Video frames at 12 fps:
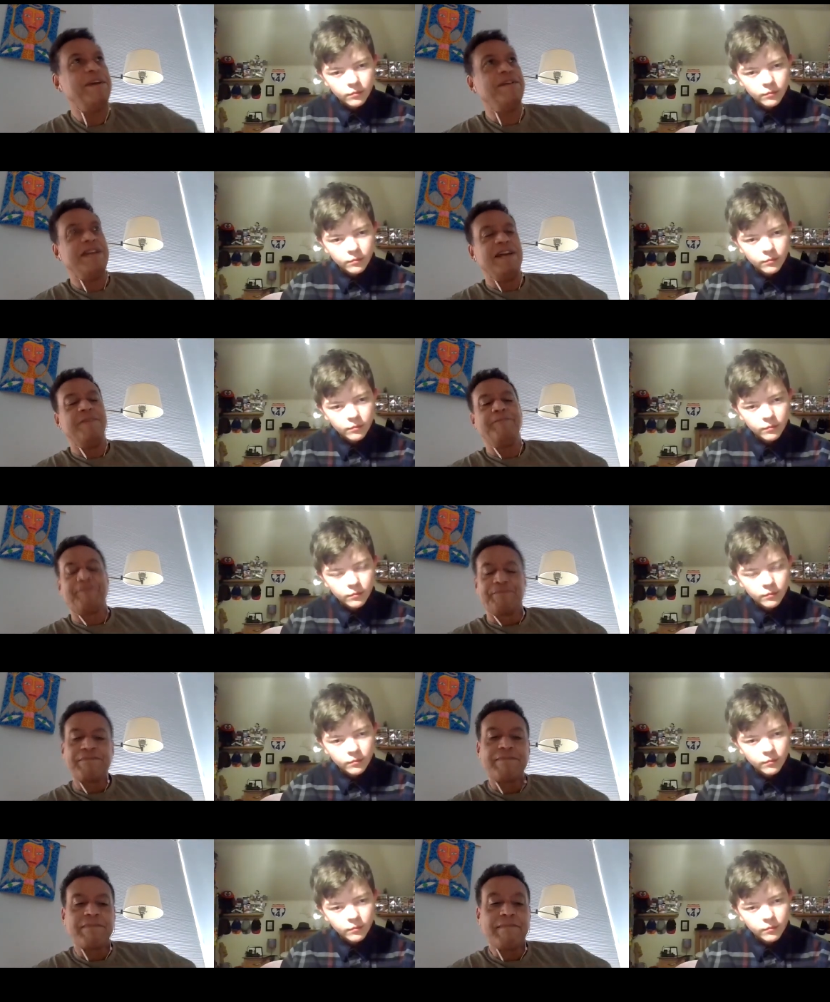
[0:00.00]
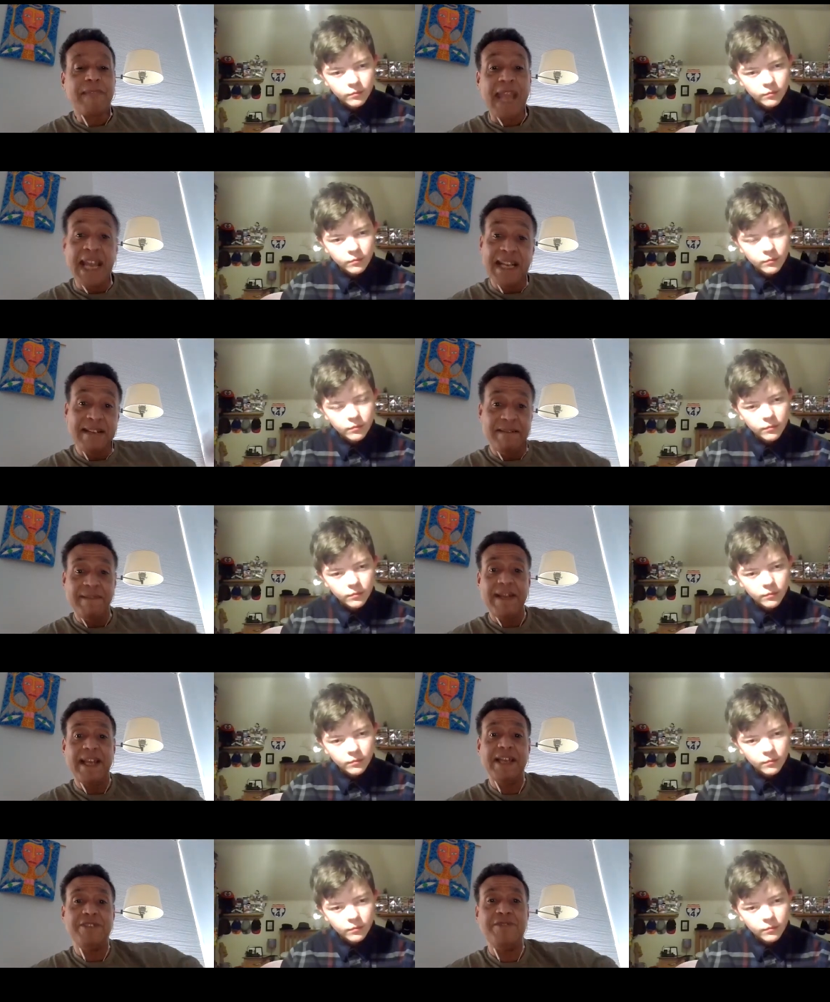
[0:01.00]
Speaker 1: down. And I
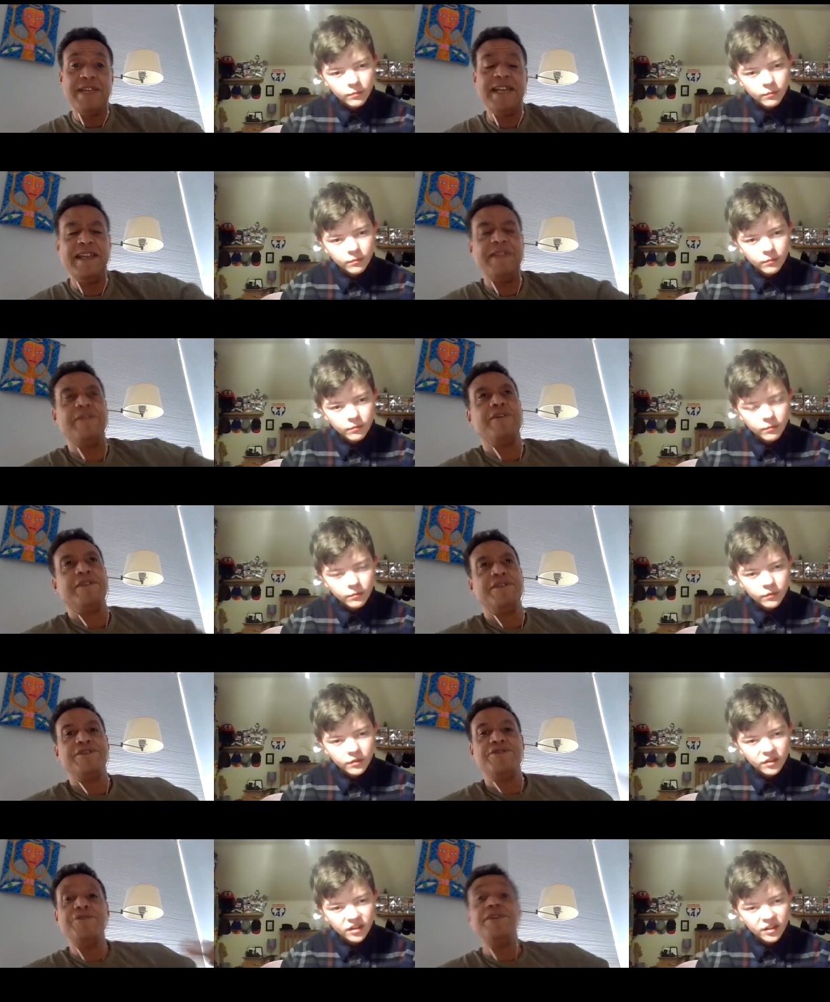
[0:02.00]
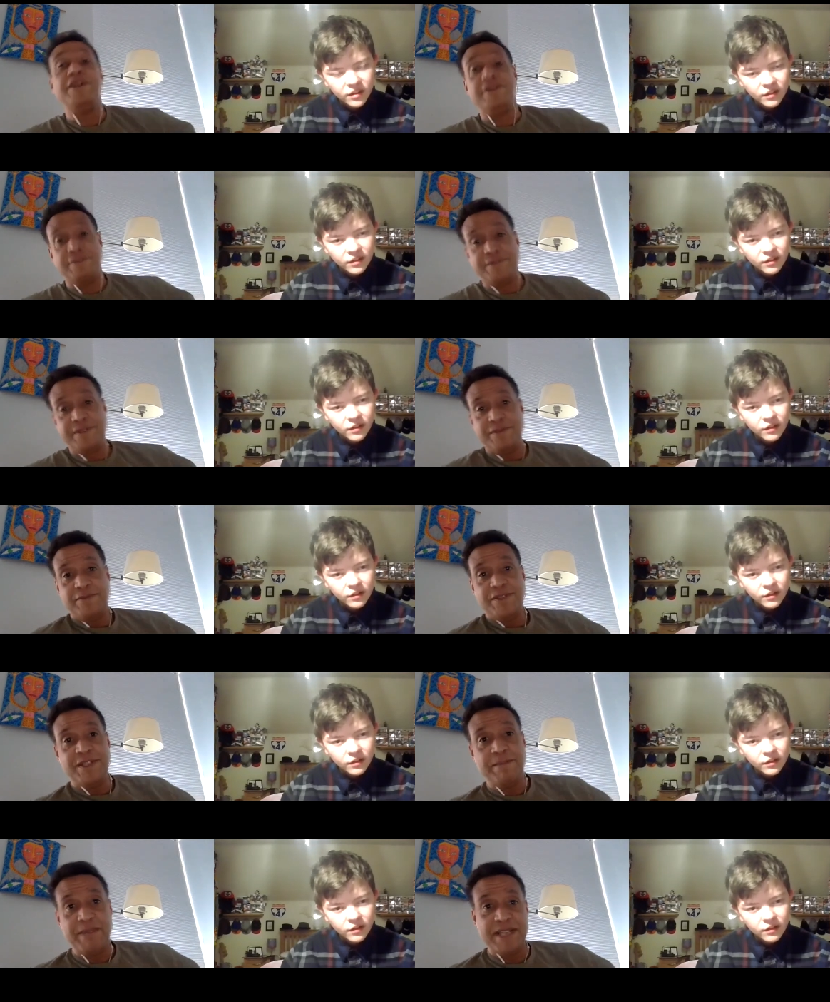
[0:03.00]
got, and they thought the studios was
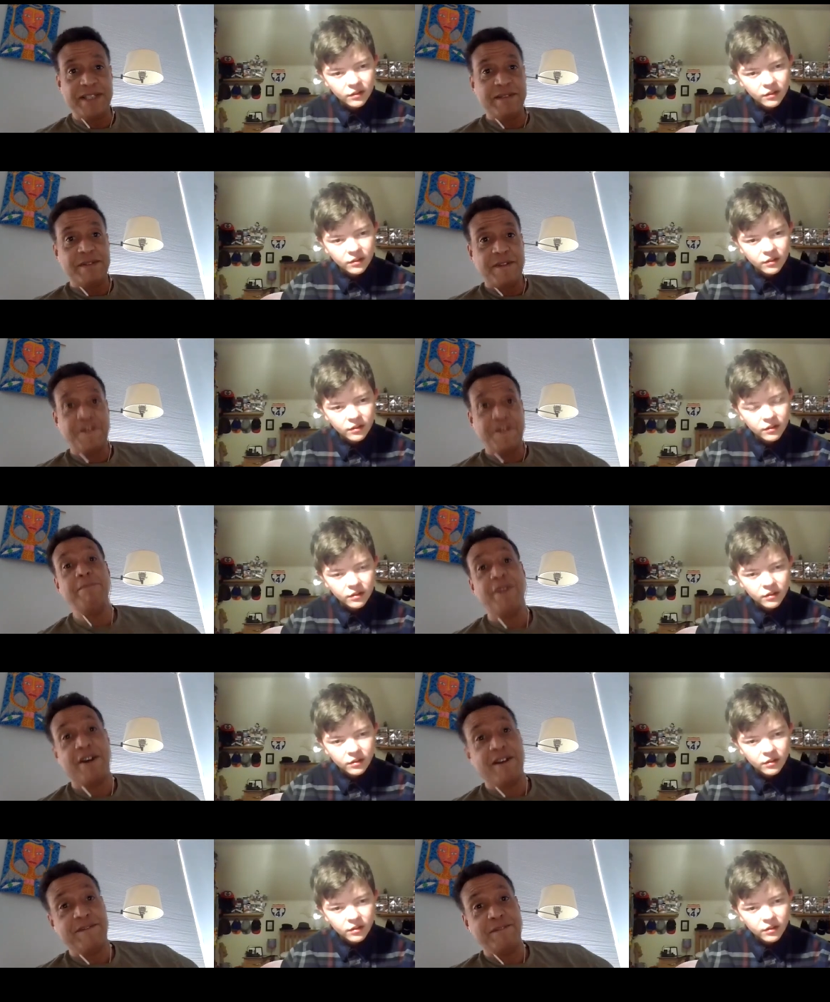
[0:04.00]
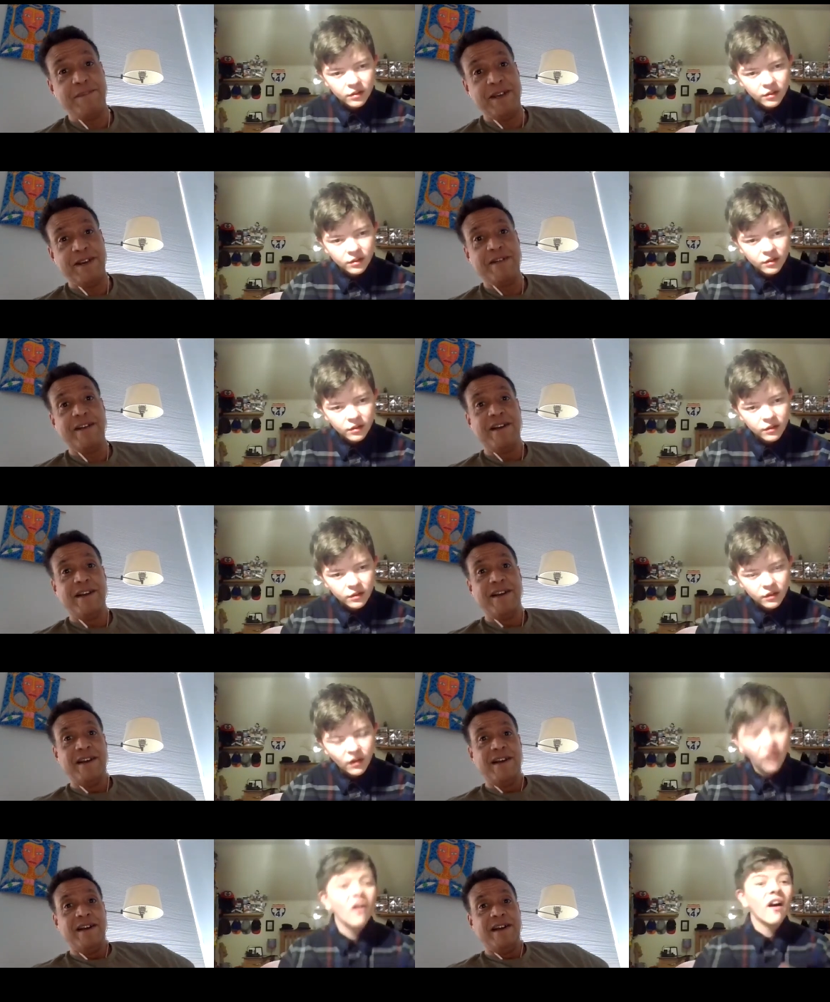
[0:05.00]
the best theme park for Bear.
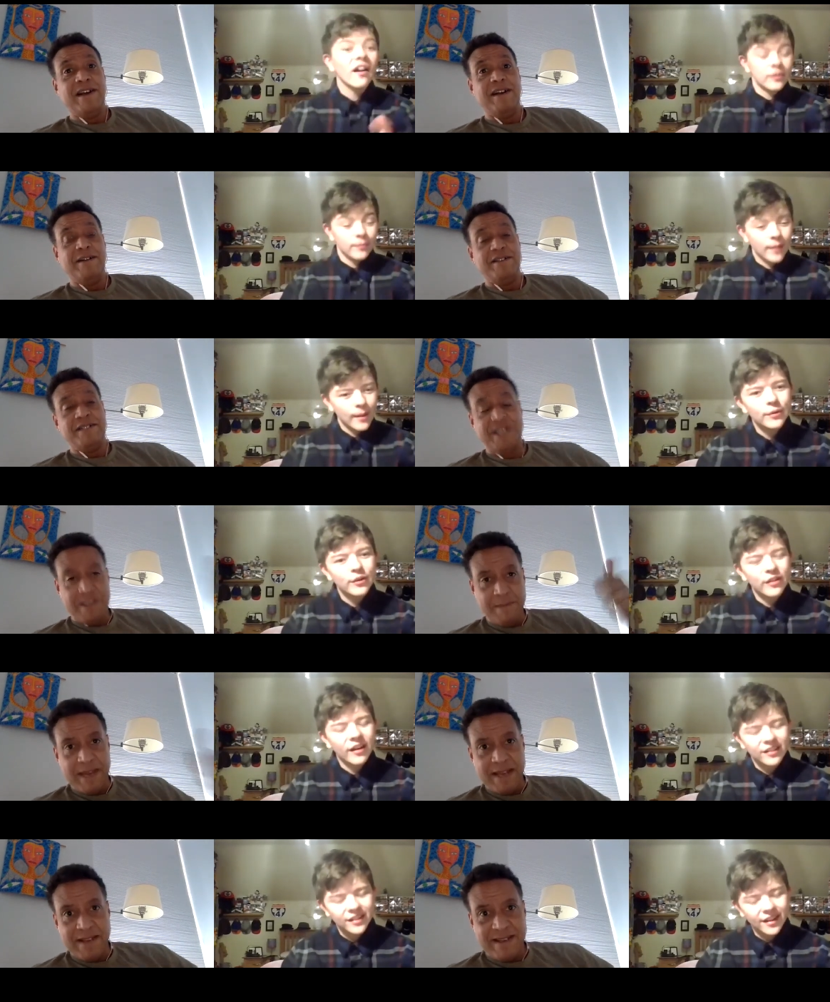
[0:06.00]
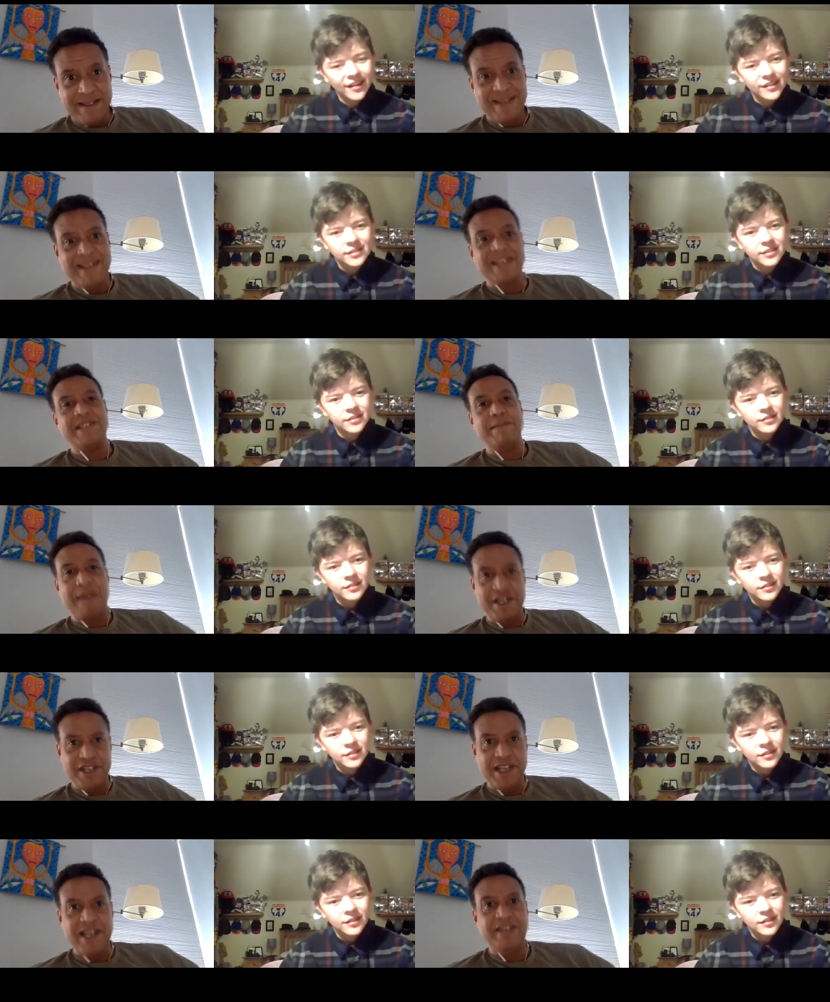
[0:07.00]
Speaker 2: Oh, I remember the, that. Yes. There's the
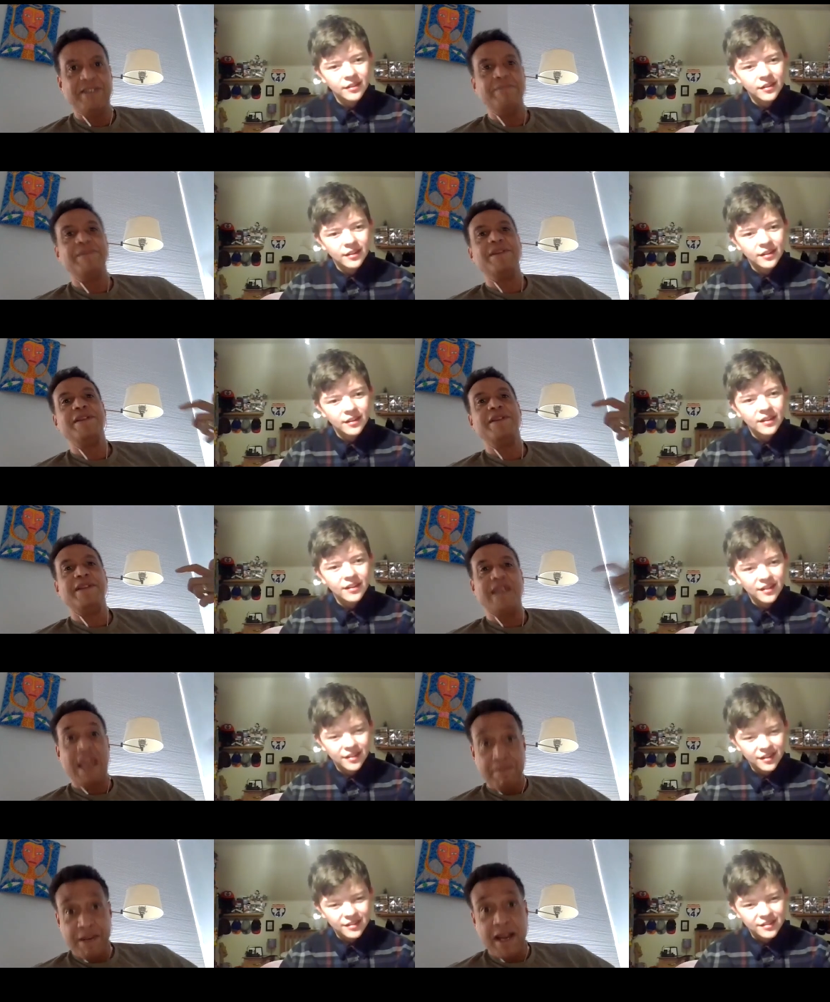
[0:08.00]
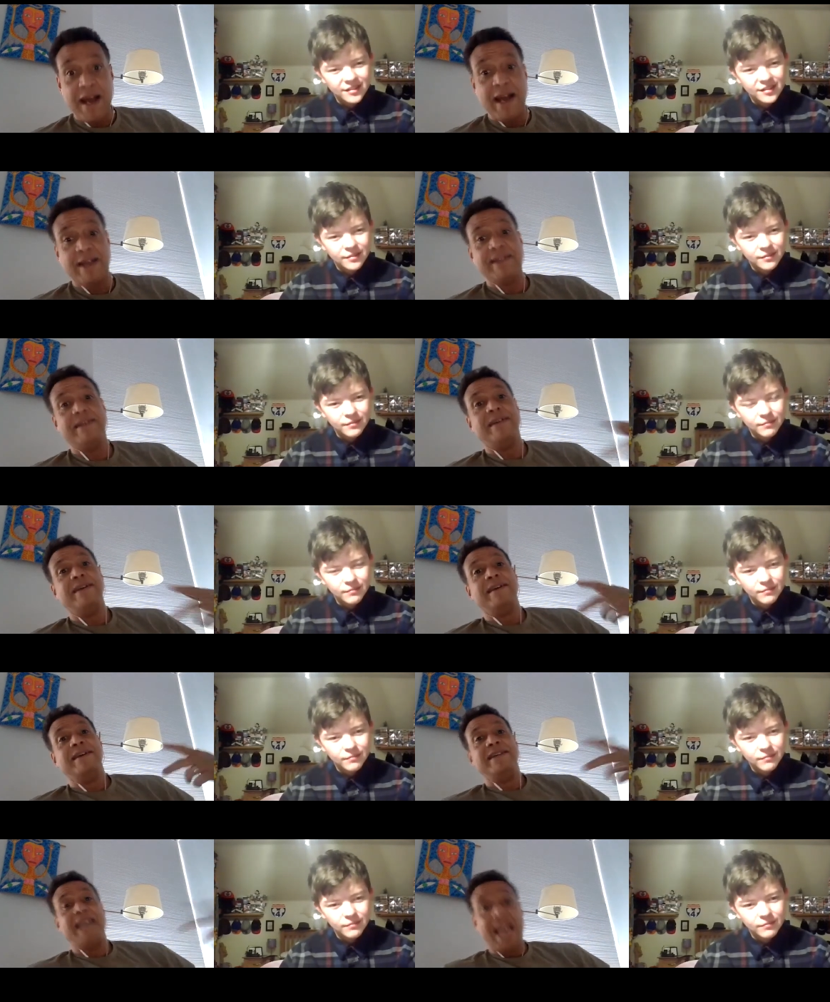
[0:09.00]
Speaker 1: Magic Kingdom, Epcot,
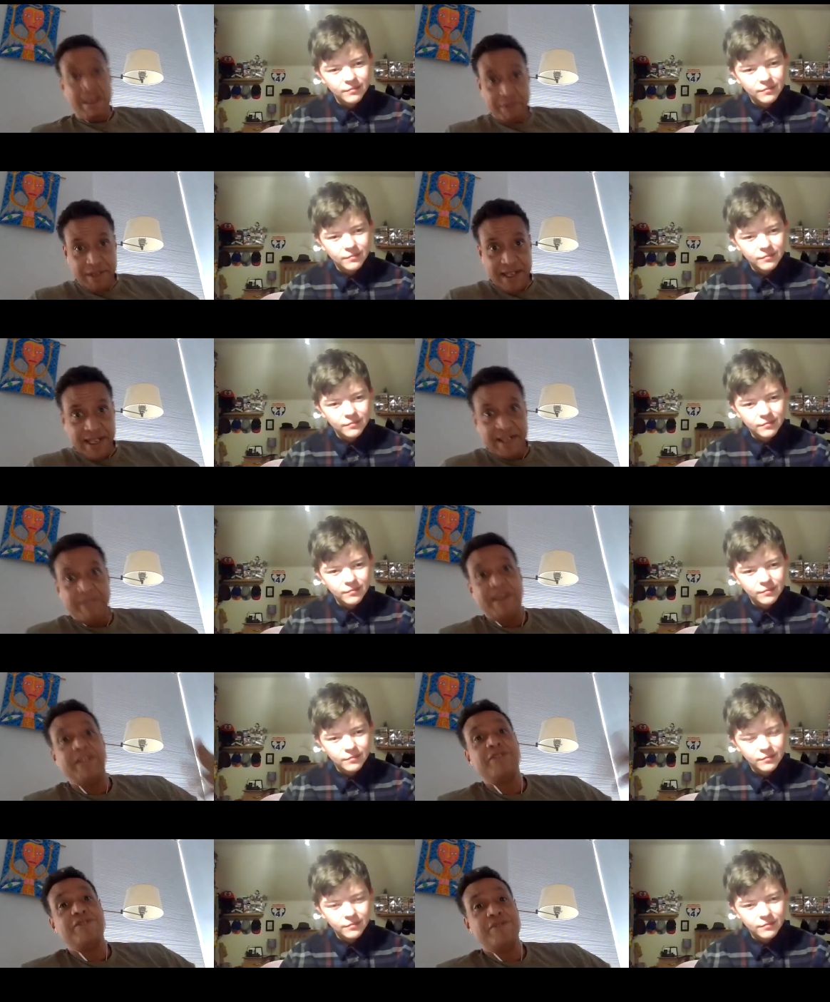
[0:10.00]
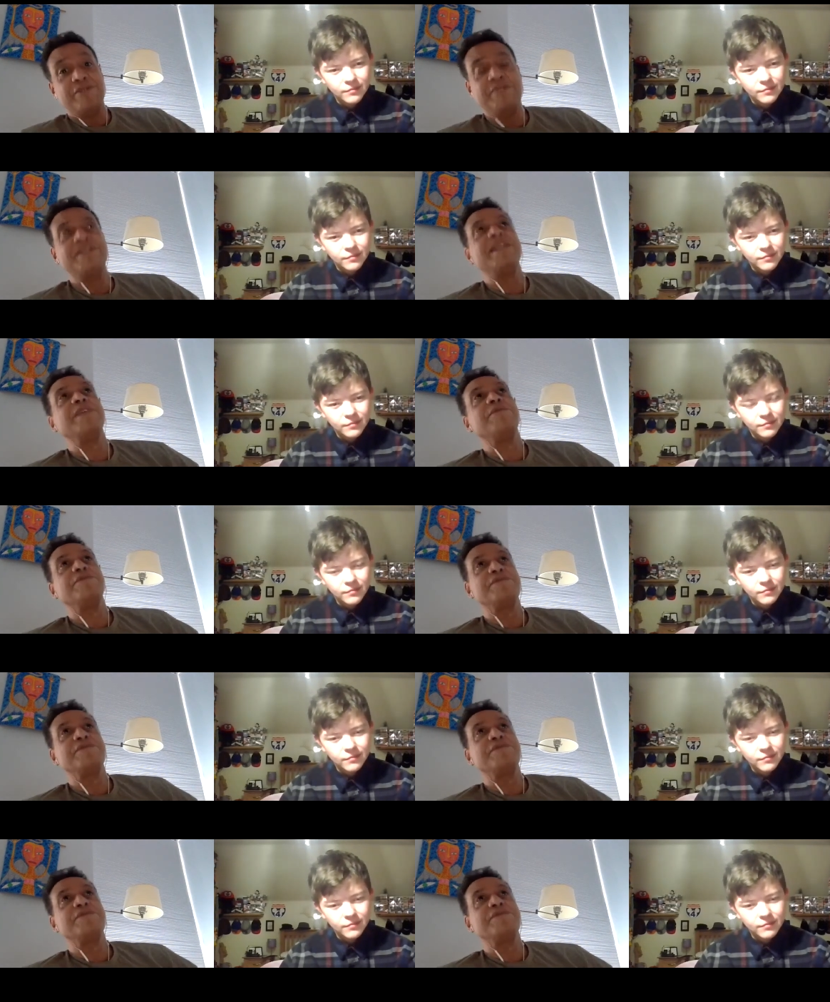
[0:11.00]
the Animal Kingdom and the studios, and they thought the